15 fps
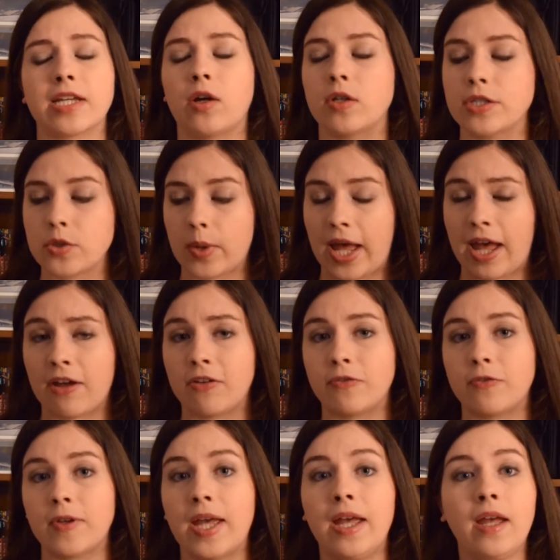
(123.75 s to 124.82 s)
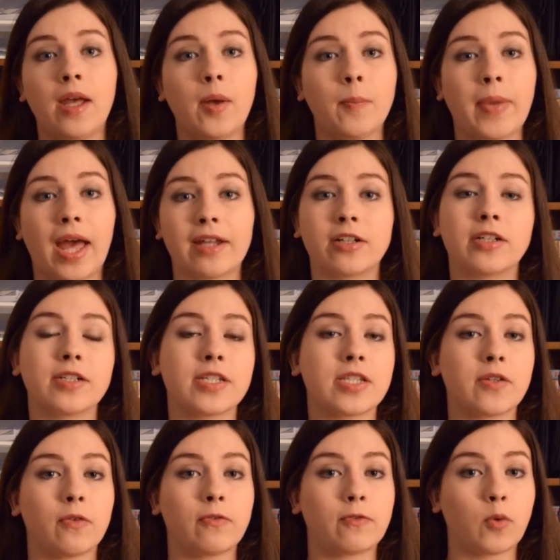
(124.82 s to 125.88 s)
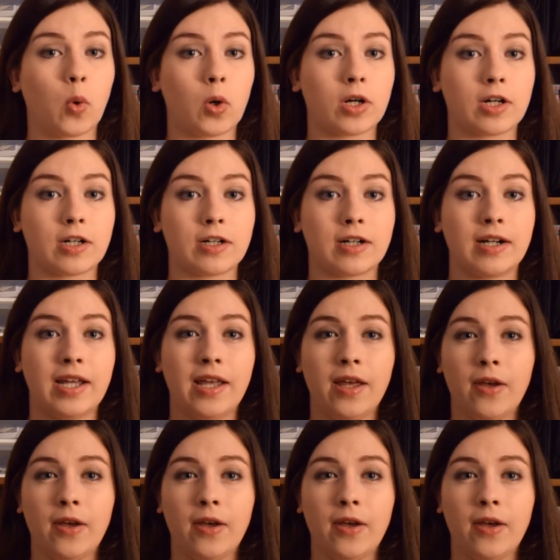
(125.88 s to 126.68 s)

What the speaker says: They also have patterns for